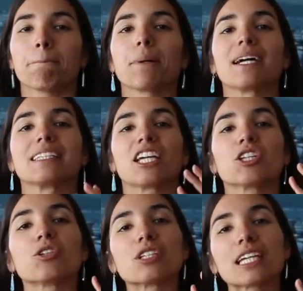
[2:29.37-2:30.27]
But
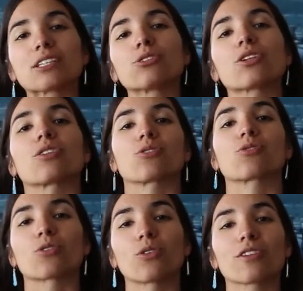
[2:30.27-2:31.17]
you need to
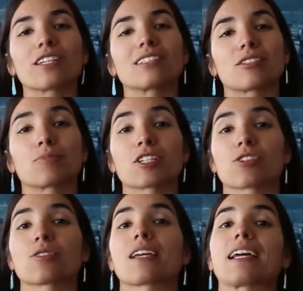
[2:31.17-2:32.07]
control this as much
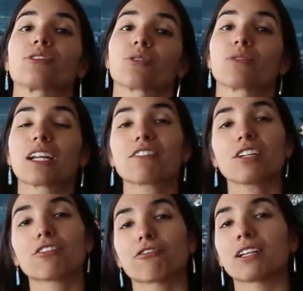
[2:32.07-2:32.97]
as you can. So whenever
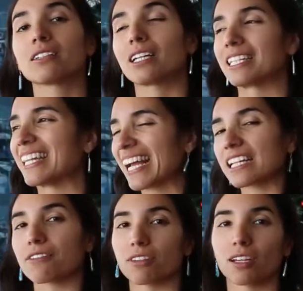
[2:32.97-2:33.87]
you feel a
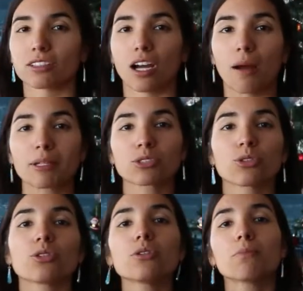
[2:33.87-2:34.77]
negative thought coming
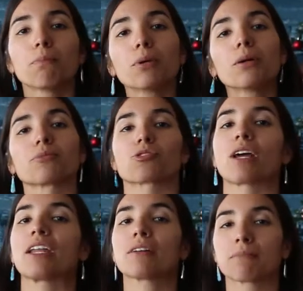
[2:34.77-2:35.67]
to you, boom,
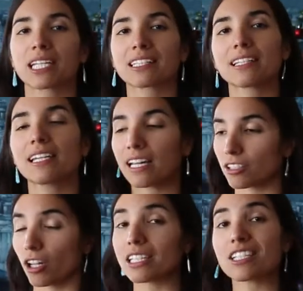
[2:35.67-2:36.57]
try to immediately
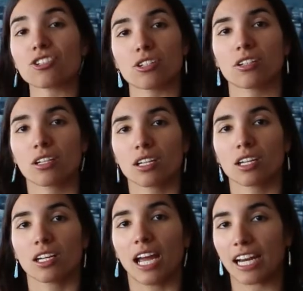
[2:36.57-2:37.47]
acknowledge,
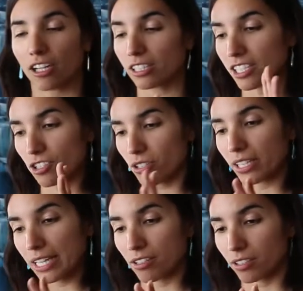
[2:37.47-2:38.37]
acknowledge,
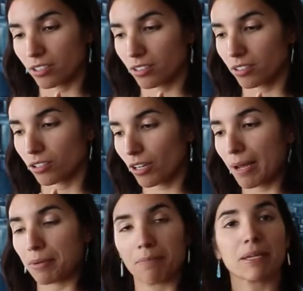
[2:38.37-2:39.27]
okay,
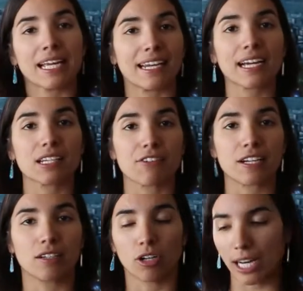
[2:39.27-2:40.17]
crap, I'm being negative
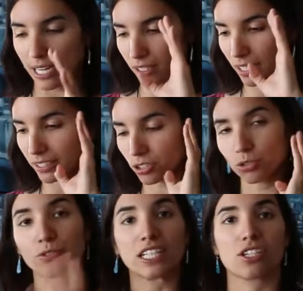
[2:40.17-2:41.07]
here. Okay, let's
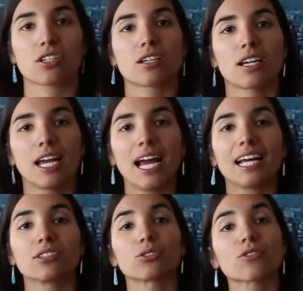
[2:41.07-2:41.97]
switch.
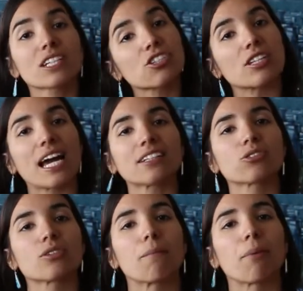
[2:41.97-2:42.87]
And switch that
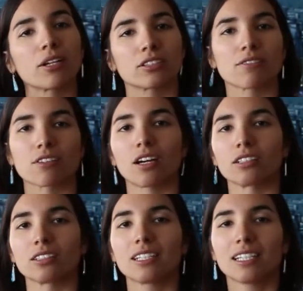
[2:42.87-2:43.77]
into a positive thought.